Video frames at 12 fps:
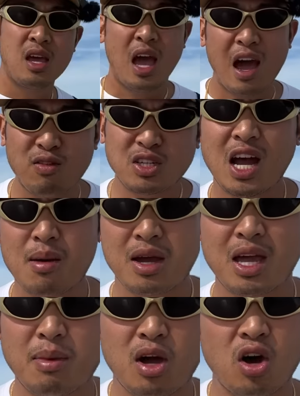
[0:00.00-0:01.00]
Every time I
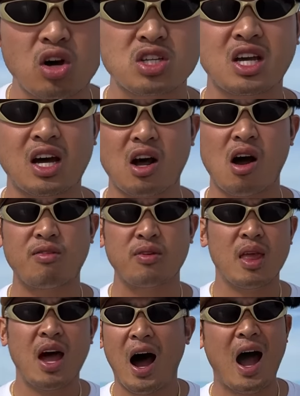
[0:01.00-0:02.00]
get my hooks cut off,
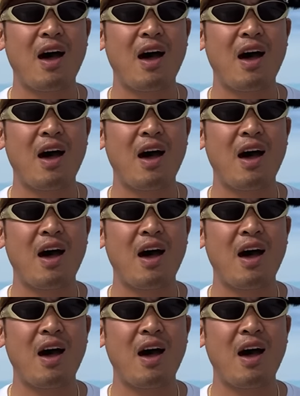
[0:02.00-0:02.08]
I